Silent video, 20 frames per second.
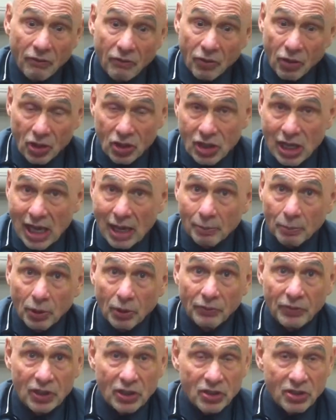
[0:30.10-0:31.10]
For
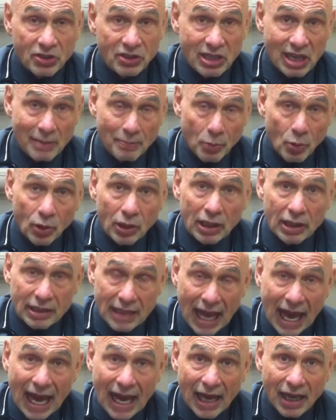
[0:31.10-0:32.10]
example, if you step on
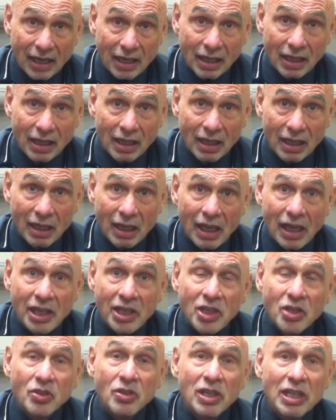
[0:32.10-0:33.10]
a tack,
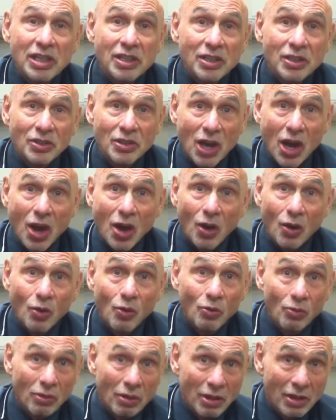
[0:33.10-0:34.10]
you need to
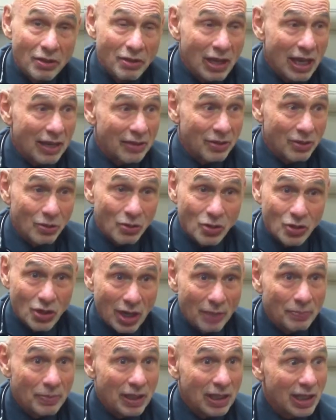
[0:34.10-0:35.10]
know that there's
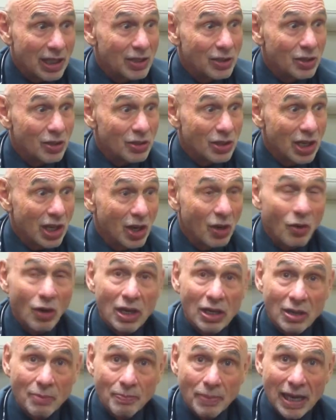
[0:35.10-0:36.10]
something in your toe
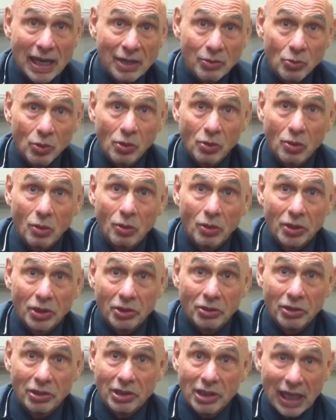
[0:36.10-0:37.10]
and the pain will call
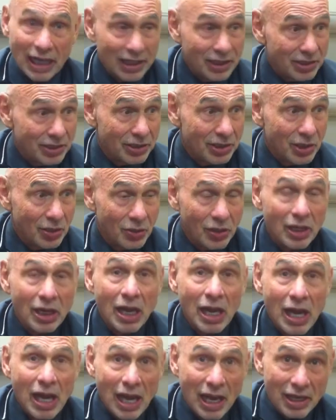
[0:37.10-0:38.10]
your attention to
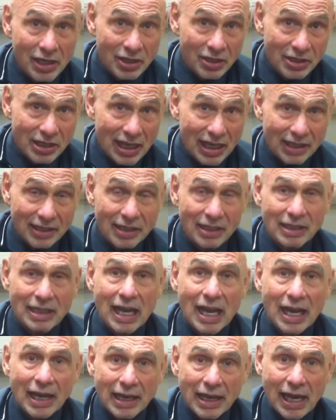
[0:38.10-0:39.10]
it and you take the
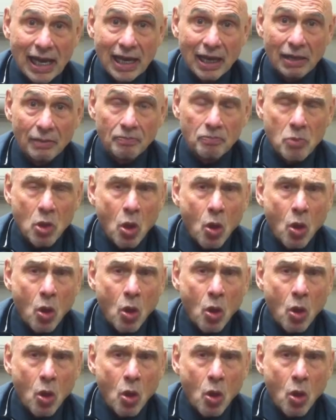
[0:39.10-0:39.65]
tack out.